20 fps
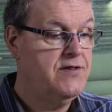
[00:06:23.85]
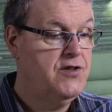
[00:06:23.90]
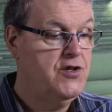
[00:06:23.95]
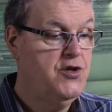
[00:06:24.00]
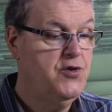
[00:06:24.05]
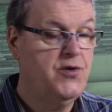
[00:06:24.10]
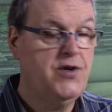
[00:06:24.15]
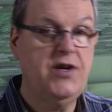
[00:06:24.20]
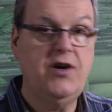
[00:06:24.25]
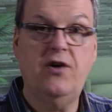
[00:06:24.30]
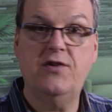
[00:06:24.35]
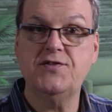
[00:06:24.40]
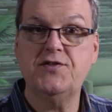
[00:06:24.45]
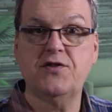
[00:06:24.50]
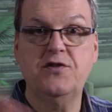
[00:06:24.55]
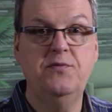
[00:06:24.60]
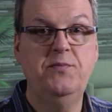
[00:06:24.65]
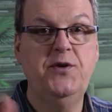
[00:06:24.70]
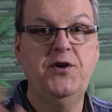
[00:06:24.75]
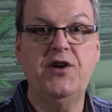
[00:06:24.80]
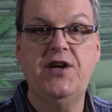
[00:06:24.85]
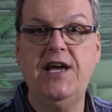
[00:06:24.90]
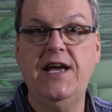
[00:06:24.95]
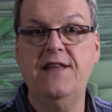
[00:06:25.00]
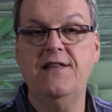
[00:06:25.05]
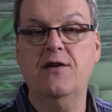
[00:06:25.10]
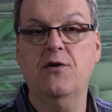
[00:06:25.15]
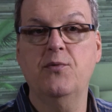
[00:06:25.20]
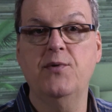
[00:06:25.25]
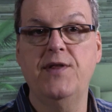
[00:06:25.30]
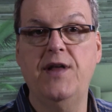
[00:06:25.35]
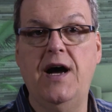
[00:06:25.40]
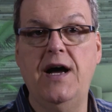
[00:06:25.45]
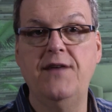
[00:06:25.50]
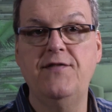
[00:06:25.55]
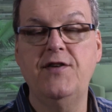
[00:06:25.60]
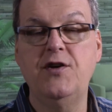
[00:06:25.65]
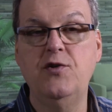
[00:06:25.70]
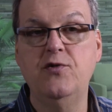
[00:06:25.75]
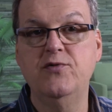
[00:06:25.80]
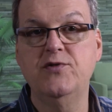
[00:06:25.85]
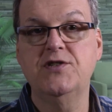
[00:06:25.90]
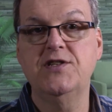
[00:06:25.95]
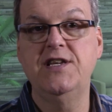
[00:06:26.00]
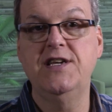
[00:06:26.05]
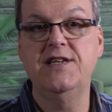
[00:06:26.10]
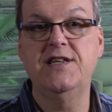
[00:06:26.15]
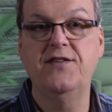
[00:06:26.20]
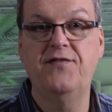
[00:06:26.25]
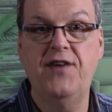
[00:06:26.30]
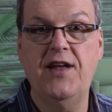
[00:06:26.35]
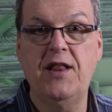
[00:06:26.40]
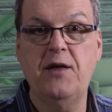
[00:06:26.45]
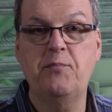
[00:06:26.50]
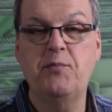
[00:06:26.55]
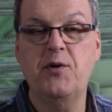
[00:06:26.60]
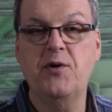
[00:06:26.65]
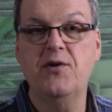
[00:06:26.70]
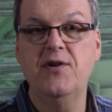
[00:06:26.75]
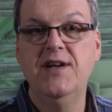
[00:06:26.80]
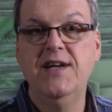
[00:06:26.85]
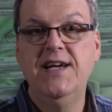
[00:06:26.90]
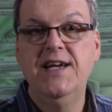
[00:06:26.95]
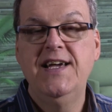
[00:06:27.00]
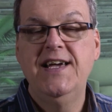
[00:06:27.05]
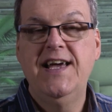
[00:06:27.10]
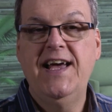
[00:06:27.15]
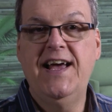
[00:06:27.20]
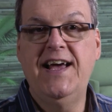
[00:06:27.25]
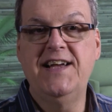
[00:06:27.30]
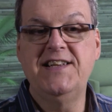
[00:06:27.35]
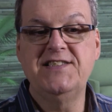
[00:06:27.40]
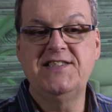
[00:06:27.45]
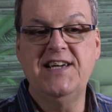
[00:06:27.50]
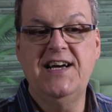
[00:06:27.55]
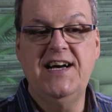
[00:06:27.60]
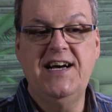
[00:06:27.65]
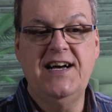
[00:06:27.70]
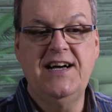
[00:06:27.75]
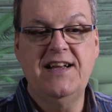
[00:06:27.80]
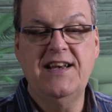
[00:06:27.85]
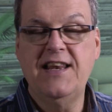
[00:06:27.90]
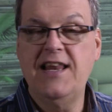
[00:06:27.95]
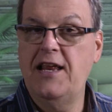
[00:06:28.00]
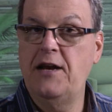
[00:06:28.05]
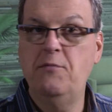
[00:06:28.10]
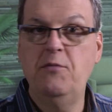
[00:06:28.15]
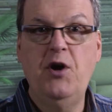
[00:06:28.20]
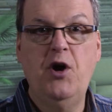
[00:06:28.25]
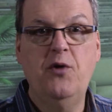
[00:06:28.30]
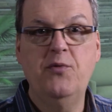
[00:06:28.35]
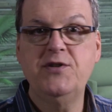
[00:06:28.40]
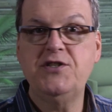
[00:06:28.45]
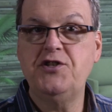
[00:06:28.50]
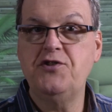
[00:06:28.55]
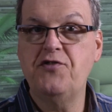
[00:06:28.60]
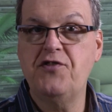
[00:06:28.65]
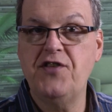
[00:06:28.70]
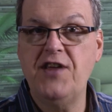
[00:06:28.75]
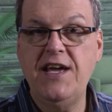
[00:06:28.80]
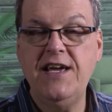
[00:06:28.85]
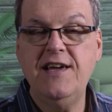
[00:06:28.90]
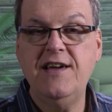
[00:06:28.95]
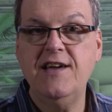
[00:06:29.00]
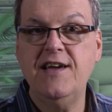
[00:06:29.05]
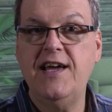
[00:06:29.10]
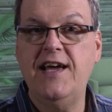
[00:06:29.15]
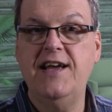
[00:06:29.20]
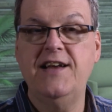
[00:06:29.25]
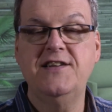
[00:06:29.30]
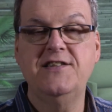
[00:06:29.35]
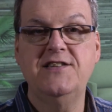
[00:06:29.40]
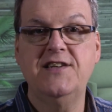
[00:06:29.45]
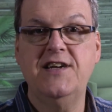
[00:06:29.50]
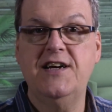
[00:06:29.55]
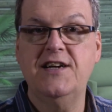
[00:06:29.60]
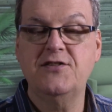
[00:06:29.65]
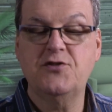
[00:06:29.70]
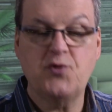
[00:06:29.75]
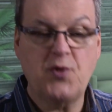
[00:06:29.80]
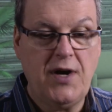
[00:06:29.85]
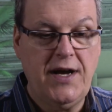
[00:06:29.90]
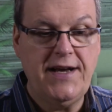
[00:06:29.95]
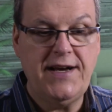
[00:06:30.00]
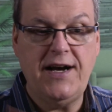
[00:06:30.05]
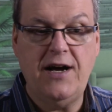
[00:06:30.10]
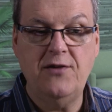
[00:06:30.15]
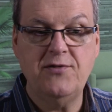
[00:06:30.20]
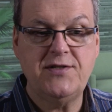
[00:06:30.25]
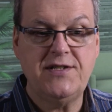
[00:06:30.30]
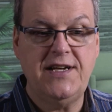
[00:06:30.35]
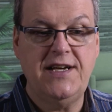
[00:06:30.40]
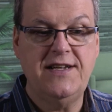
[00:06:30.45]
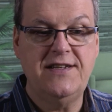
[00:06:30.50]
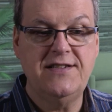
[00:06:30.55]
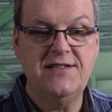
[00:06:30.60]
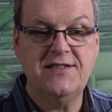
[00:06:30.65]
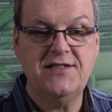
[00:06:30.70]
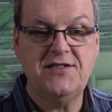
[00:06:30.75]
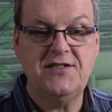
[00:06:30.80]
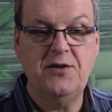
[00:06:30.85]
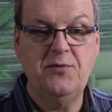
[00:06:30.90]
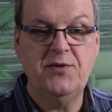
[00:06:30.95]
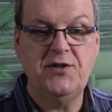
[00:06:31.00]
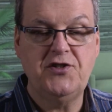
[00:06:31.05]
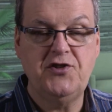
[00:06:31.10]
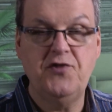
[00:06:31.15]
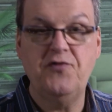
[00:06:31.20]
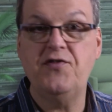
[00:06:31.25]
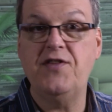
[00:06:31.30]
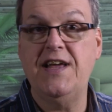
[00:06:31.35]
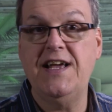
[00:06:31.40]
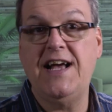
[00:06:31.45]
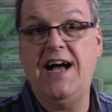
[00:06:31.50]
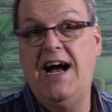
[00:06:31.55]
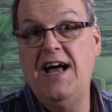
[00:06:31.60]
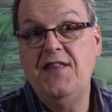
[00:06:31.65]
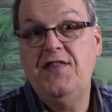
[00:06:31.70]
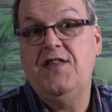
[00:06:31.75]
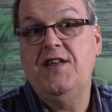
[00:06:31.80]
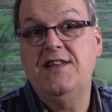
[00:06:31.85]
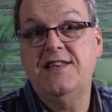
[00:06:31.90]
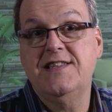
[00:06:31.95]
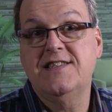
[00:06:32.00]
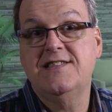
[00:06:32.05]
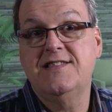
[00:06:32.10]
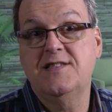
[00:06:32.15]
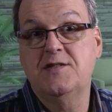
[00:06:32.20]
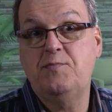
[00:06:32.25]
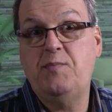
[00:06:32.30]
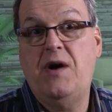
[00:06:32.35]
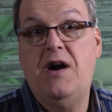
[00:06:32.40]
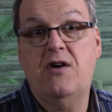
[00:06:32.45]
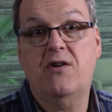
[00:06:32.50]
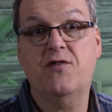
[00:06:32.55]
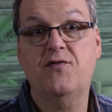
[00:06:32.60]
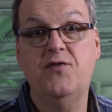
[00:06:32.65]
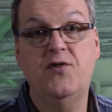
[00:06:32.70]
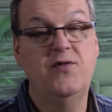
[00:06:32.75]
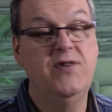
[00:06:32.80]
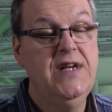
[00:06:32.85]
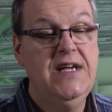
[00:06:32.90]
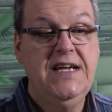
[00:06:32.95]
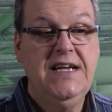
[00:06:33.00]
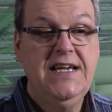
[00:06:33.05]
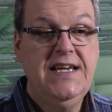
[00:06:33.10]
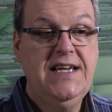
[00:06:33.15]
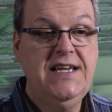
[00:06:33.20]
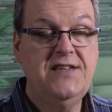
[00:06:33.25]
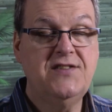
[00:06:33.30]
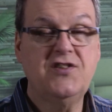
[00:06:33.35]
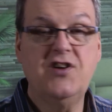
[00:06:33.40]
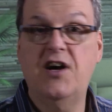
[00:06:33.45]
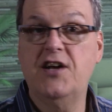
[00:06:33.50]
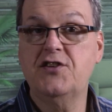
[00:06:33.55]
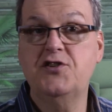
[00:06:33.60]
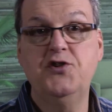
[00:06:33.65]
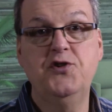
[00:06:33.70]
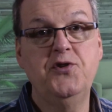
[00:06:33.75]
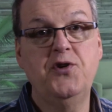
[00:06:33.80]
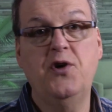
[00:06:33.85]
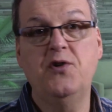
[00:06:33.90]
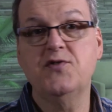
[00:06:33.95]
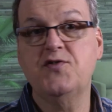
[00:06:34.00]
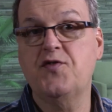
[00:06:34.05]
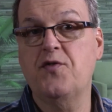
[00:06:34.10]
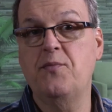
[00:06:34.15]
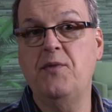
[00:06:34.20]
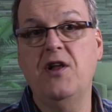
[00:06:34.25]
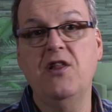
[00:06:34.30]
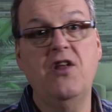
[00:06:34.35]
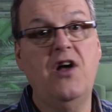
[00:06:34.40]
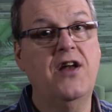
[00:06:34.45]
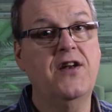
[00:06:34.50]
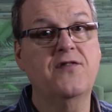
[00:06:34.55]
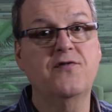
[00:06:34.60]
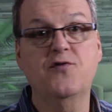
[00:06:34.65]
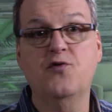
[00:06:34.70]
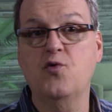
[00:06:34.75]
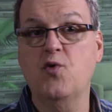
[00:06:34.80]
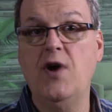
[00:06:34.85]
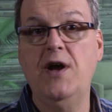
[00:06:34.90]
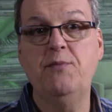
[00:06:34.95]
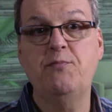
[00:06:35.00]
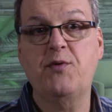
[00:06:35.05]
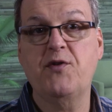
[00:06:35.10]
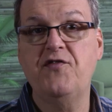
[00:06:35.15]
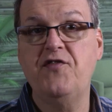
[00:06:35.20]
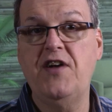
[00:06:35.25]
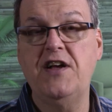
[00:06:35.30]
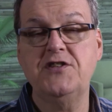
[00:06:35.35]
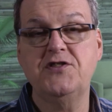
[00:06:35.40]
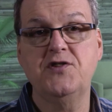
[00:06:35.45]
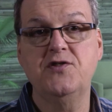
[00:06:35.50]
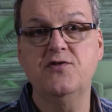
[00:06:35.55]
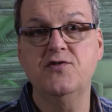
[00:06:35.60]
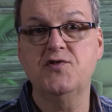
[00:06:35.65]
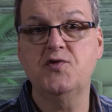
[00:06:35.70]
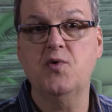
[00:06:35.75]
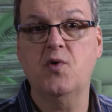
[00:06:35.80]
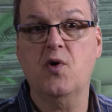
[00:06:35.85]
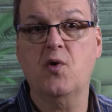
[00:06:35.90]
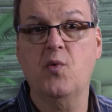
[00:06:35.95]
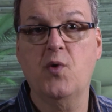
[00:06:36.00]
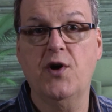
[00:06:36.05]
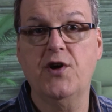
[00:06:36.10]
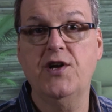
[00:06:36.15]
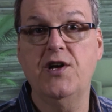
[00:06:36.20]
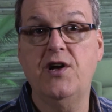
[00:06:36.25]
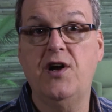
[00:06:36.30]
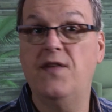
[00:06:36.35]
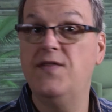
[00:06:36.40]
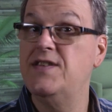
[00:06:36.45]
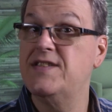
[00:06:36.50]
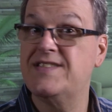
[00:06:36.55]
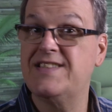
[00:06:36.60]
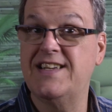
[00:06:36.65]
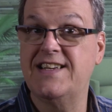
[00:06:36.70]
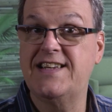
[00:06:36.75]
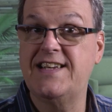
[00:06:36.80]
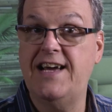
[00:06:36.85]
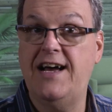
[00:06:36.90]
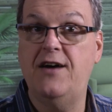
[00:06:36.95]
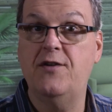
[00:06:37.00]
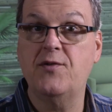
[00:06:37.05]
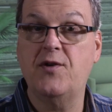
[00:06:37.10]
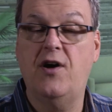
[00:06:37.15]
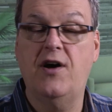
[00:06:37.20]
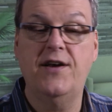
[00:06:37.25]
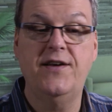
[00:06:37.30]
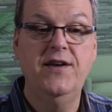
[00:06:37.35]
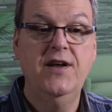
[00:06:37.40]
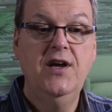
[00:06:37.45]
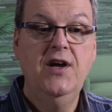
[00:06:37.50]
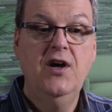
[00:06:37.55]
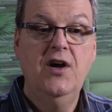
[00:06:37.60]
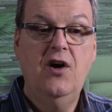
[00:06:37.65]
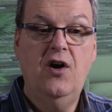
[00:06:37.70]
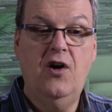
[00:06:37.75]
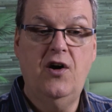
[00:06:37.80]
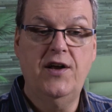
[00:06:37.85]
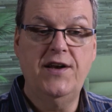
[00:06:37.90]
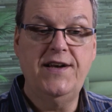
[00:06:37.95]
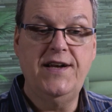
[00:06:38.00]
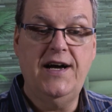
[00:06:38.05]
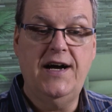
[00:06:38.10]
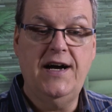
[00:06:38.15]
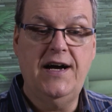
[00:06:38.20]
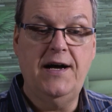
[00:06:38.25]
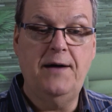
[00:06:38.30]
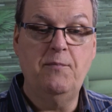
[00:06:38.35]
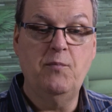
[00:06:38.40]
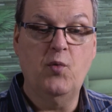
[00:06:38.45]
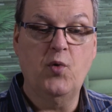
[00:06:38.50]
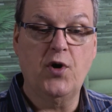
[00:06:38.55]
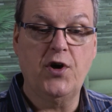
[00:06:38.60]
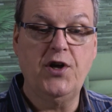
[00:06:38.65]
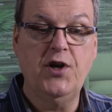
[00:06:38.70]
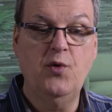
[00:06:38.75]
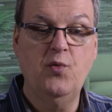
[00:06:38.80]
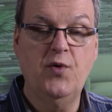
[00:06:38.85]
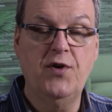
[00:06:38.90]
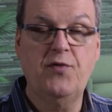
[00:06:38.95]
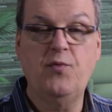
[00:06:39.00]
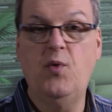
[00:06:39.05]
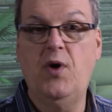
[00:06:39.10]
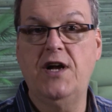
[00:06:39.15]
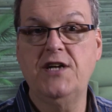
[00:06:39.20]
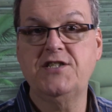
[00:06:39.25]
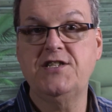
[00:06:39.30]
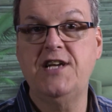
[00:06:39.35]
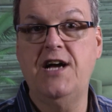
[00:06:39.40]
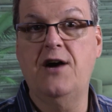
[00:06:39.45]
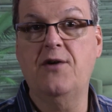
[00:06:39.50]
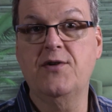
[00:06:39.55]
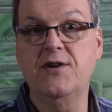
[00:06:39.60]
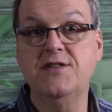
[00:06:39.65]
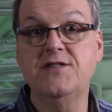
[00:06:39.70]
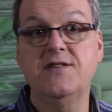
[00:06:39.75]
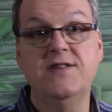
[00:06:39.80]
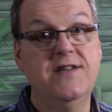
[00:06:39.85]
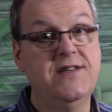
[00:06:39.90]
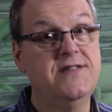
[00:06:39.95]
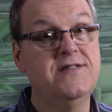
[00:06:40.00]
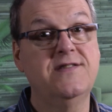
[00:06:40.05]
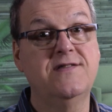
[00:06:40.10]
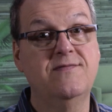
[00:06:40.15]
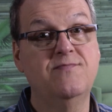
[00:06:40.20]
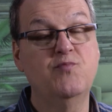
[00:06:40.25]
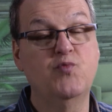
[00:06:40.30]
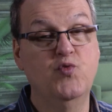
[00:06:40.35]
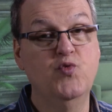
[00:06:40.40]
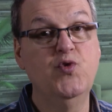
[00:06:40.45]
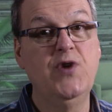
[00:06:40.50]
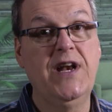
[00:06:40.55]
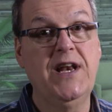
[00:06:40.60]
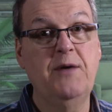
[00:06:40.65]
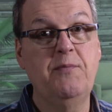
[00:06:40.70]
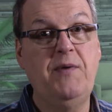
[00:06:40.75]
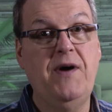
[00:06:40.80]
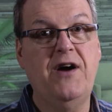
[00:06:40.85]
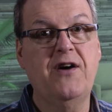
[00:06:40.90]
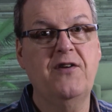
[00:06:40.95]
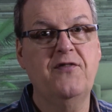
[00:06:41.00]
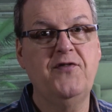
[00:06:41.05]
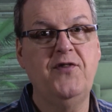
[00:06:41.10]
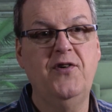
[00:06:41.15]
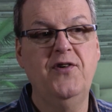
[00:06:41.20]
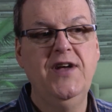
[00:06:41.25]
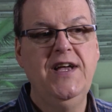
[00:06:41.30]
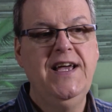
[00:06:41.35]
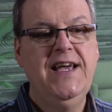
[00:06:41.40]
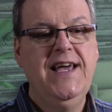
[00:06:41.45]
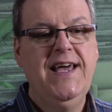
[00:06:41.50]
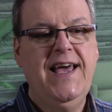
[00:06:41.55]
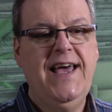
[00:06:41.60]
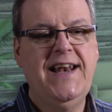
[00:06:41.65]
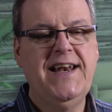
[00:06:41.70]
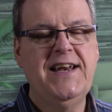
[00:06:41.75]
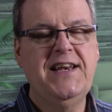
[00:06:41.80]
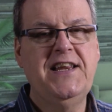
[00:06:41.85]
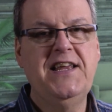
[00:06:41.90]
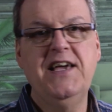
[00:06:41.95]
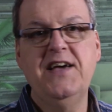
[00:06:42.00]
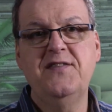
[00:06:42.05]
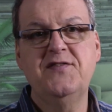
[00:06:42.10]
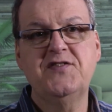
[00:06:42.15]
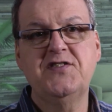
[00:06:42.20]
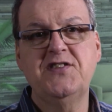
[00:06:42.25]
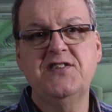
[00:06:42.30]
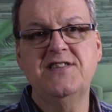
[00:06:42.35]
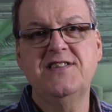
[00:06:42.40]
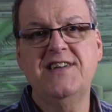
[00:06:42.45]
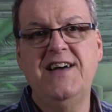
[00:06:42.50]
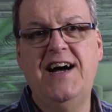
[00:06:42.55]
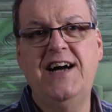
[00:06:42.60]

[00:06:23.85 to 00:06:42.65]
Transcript: you can also communicate there with Ivan, who's the developer, and let him know what you think and try it out and see what you think. I think this is powerful. He's got kudos from a lot of great professionals who are working on this that count on working with Watchtower. It's really powerful, and it gives